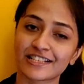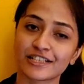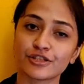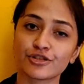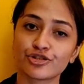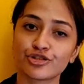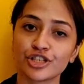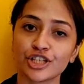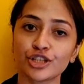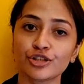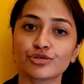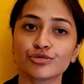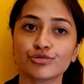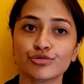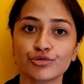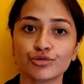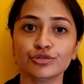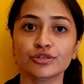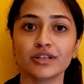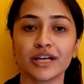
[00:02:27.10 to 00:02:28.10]
Excel sheet to
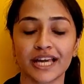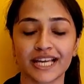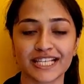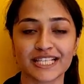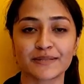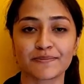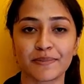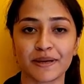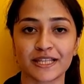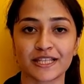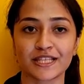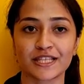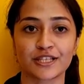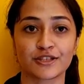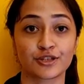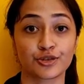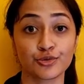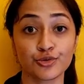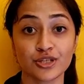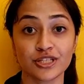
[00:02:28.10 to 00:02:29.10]
know the
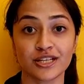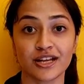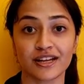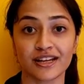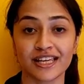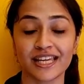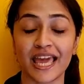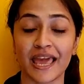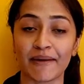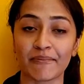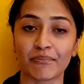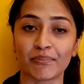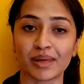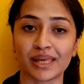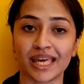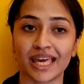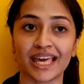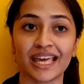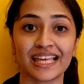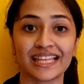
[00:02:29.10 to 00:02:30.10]
expense to study
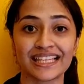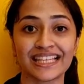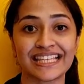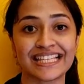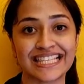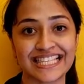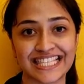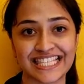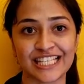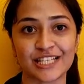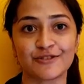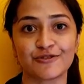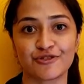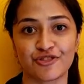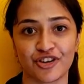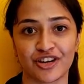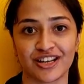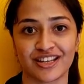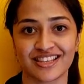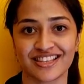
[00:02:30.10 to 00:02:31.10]
MBA in INSEAD
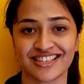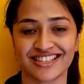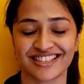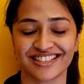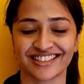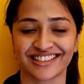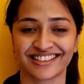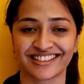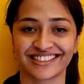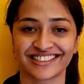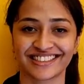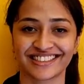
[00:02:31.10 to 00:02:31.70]
France.